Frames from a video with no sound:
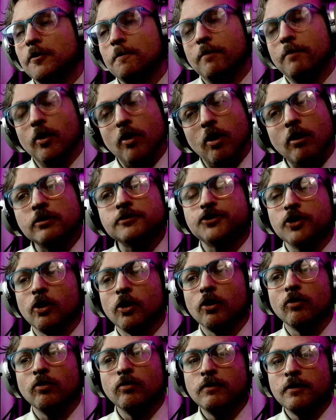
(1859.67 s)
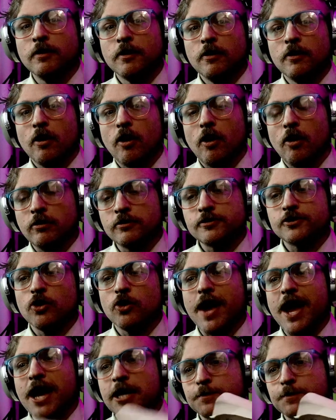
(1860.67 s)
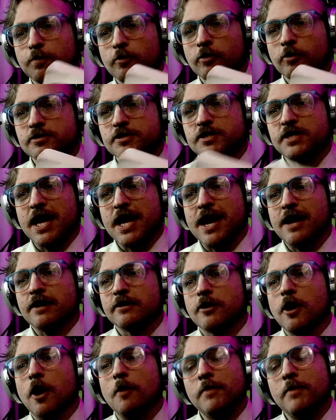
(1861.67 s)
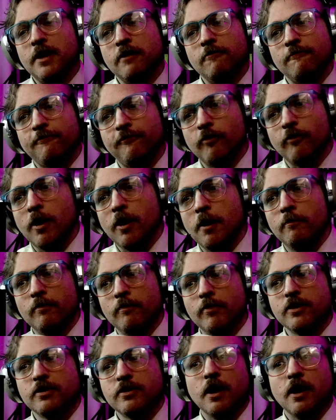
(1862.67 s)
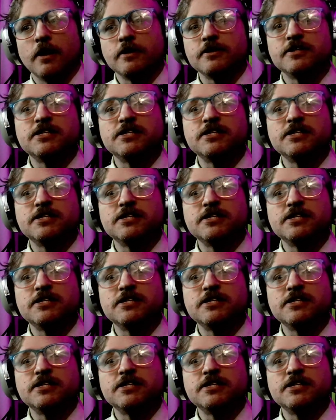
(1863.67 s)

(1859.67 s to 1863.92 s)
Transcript: But also, also experts that come in from uh,